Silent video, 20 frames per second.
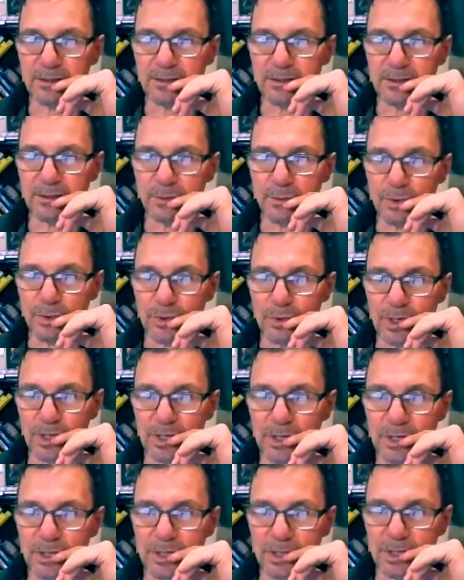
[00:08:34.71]

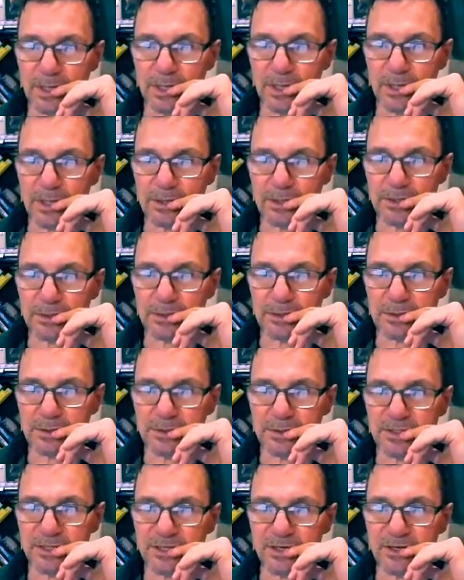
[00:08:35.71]
work, and